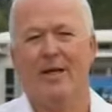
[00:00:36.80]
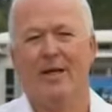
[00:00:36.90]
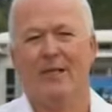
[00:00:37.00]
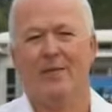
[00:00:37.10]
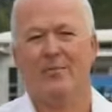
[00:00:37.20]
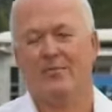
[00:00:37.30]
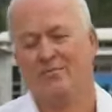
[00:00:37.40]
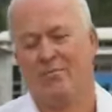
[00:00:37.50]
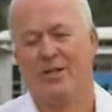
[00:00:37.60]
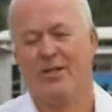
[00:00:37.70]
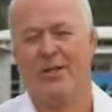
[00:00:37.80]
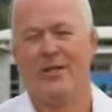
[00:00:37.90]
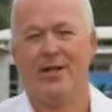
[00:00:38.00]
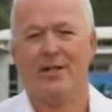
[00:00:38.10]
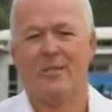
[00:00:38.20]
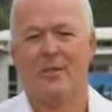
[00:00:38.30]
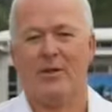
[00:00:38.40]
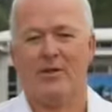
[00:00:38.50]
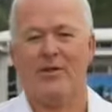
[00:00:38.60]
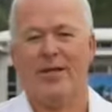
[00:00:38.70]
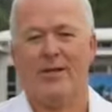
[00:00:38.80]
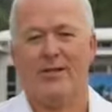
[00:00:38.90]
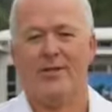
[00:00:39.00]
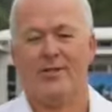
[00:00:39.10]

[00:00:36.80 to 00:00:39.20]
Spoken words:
and we said yes because it sounded